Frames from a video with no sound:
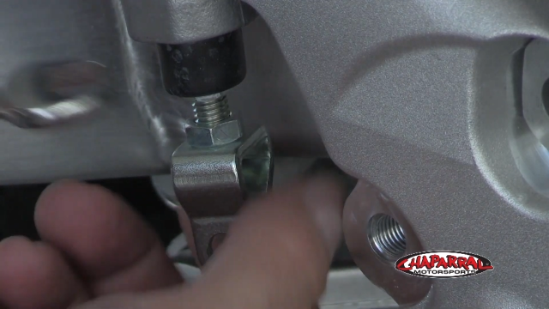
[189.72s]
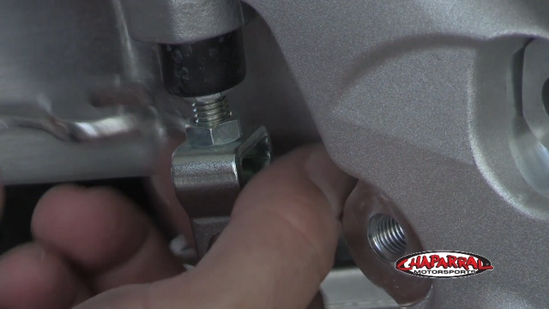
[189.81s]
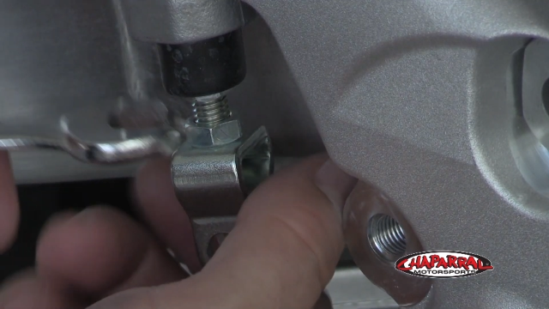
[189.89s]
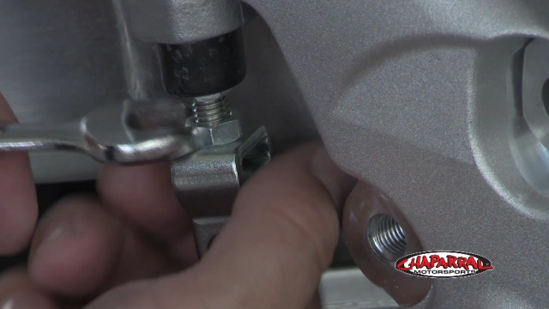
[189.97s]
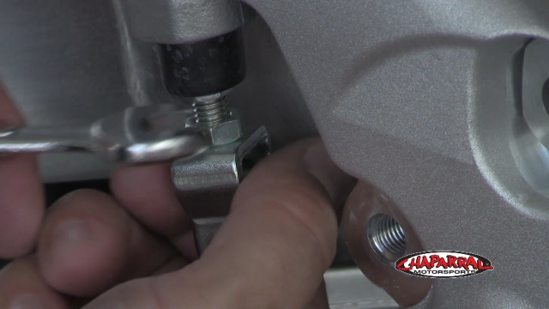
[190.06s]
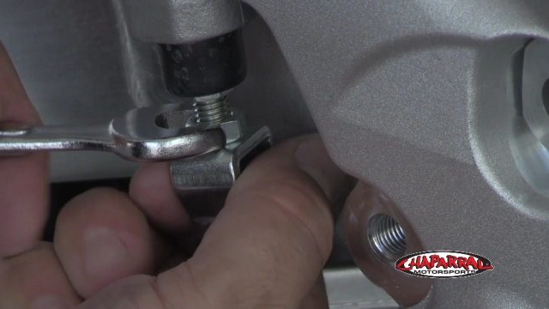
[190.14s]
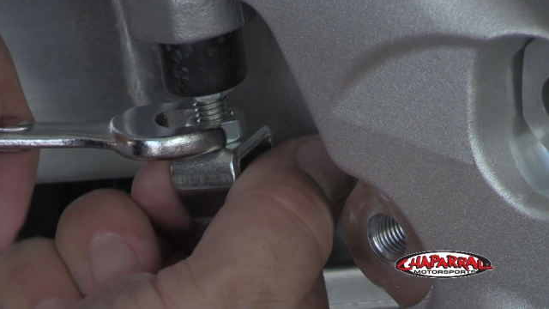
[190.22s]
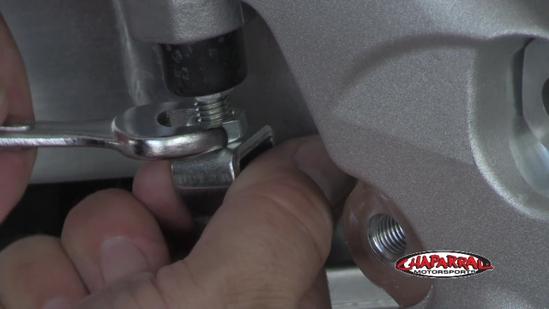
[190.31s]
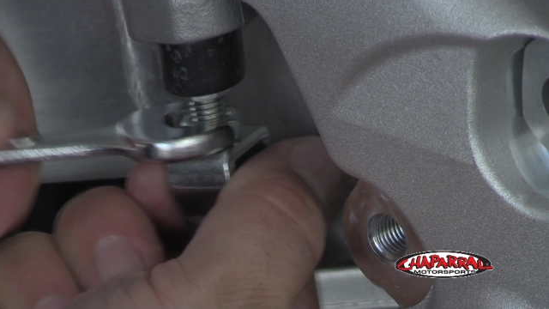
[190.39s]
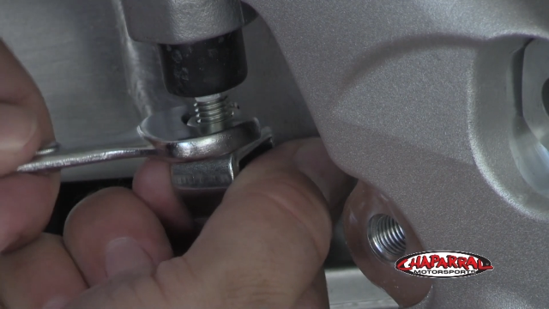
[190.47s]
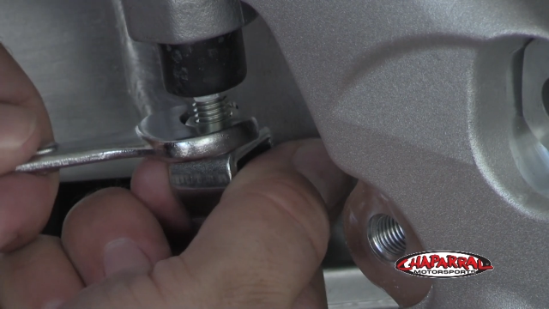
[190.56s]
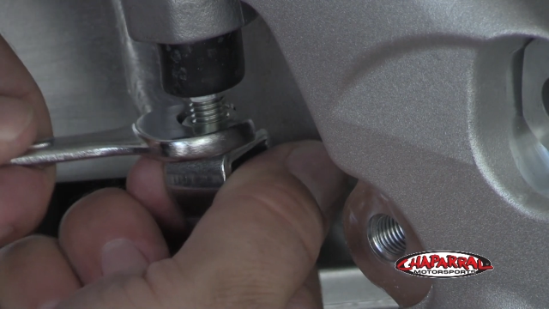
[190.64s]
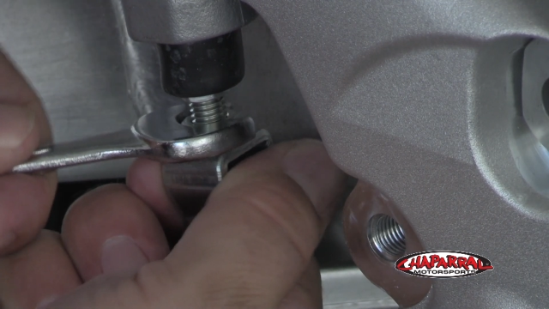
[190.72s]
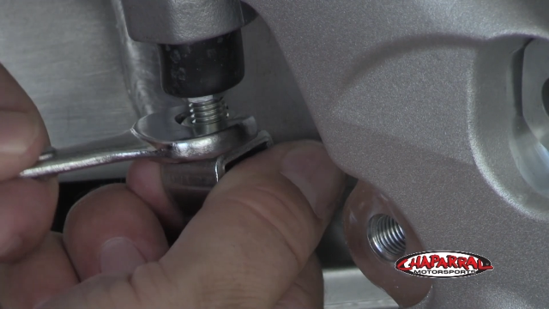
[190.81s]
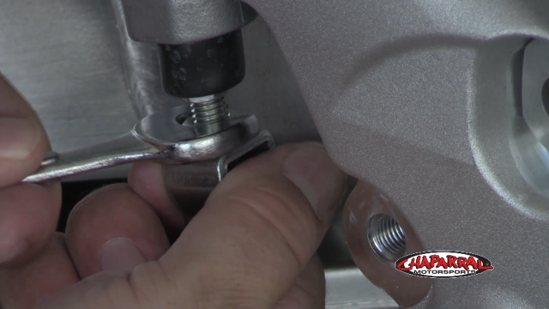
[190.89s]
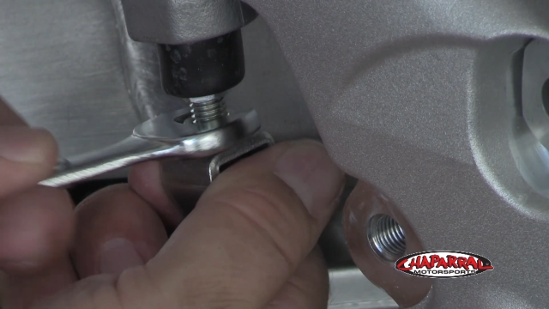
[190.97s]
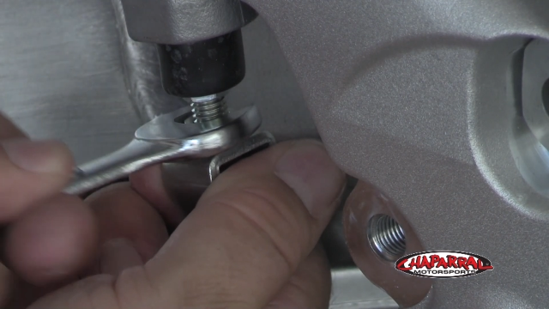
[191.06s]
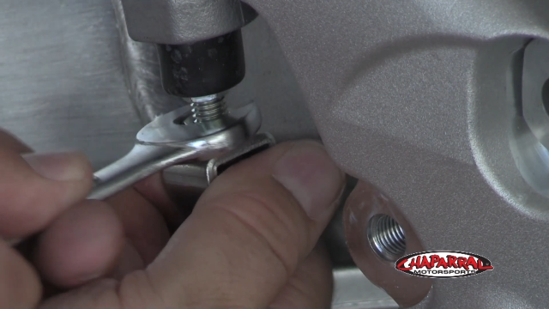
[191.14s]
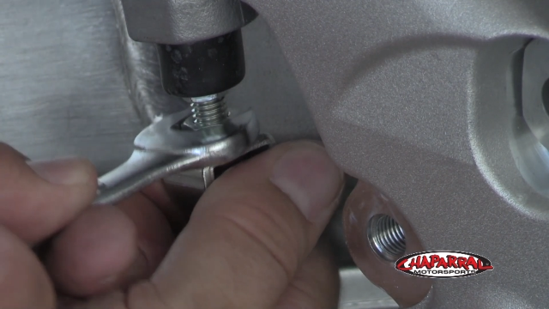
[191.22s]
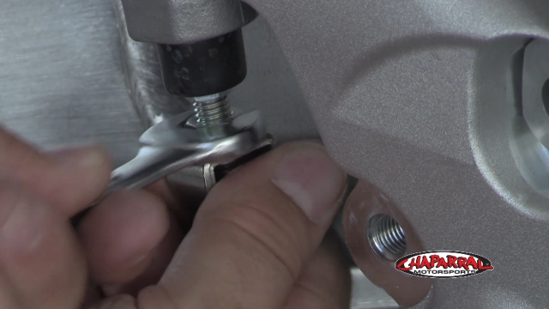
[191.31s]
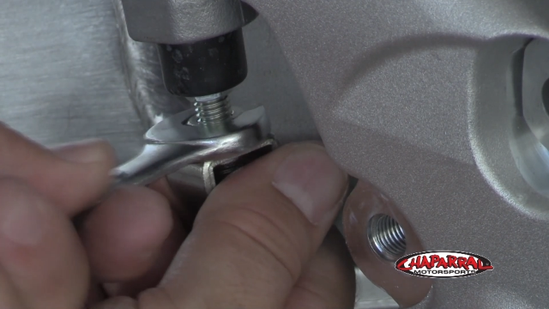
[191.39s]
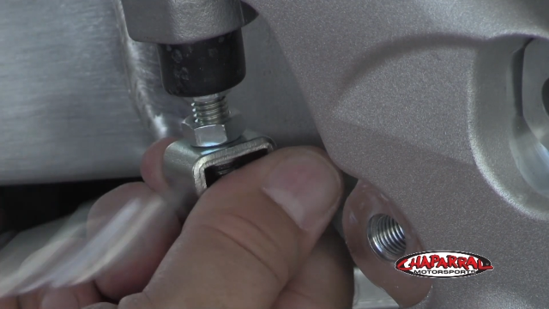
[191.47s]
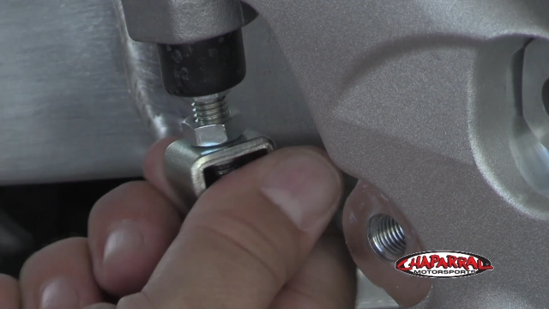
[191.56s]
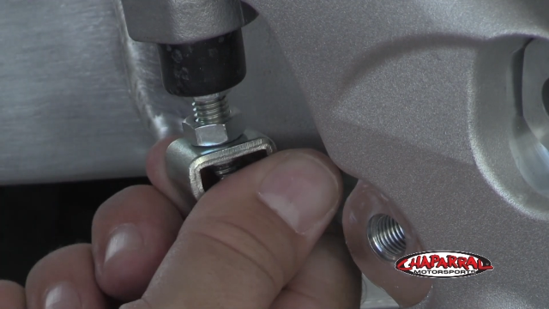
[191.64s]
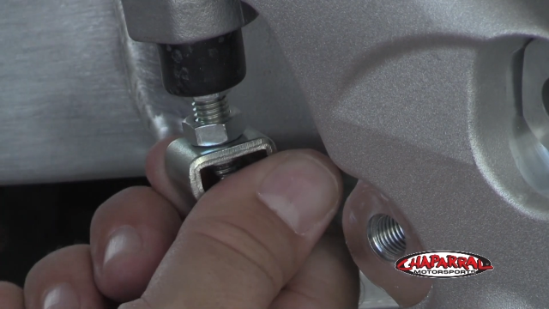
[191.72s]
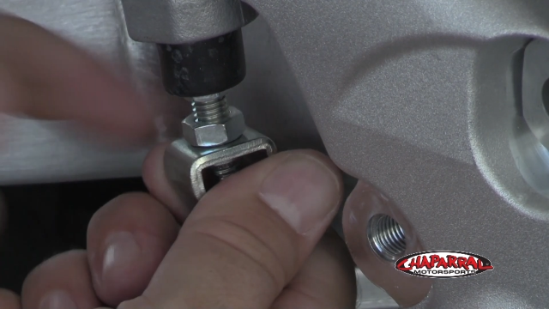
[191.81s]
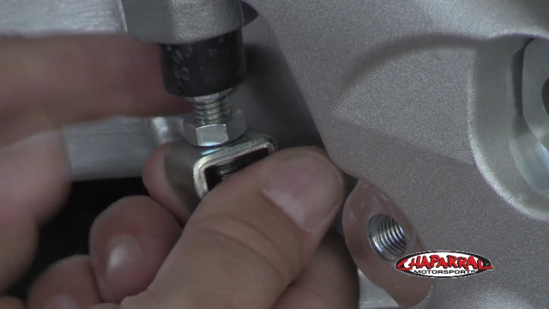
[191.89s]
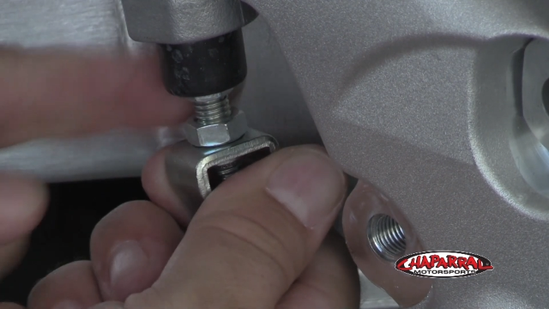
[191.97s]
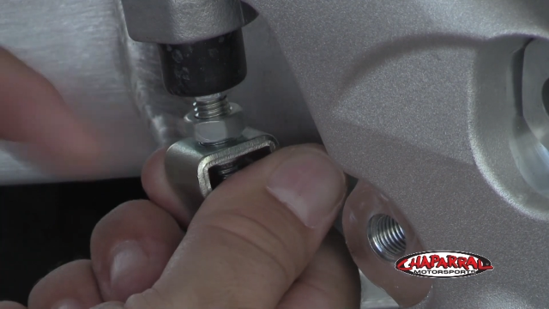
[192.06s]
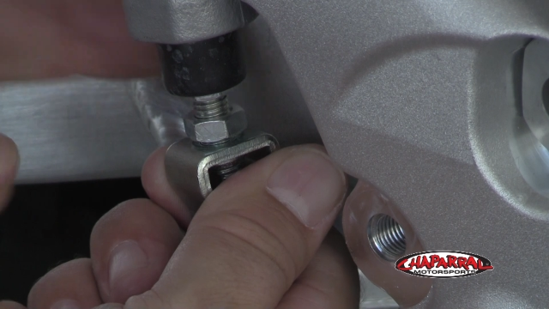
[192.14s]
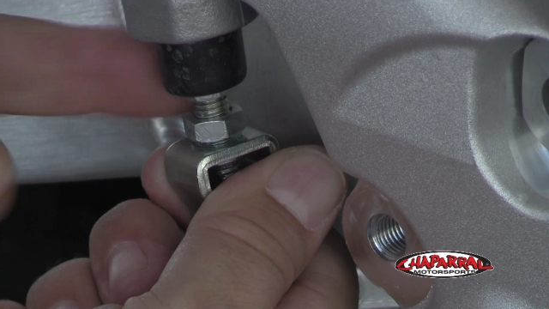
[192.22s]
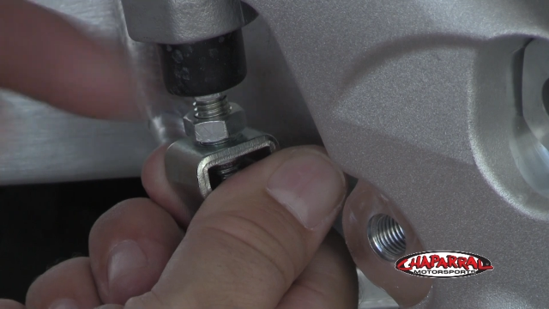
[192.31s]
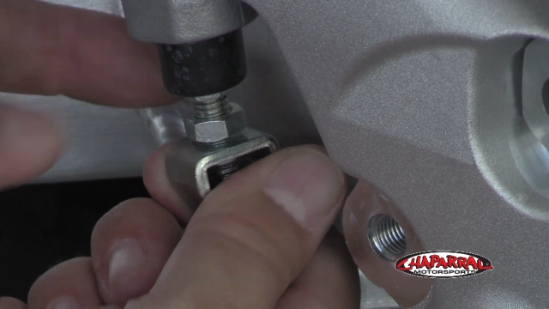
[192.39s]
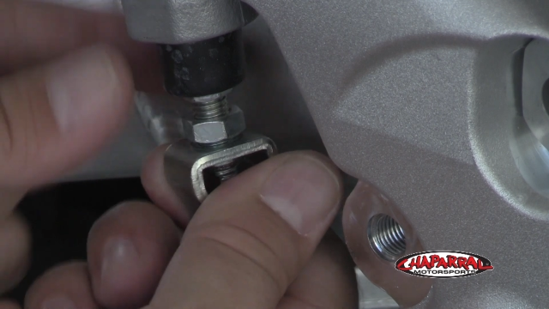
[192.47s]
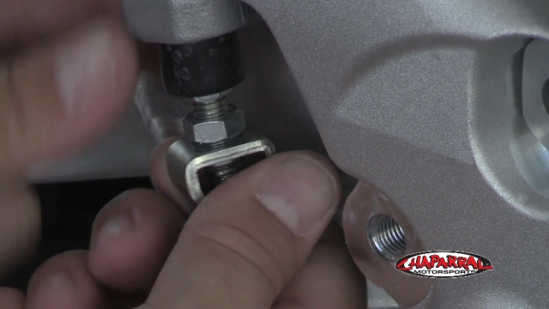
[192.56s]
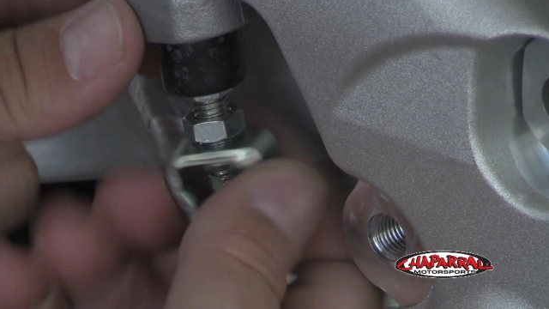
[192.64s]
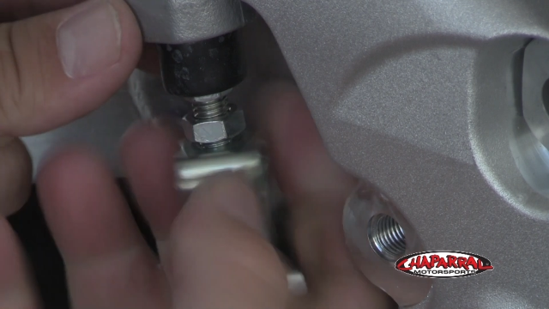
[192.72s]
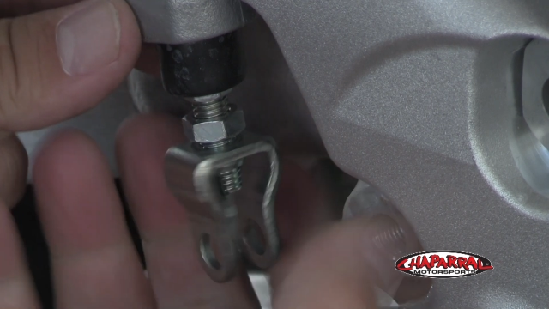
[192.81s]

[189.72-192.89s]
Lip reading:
Nobody's mouth can be seen.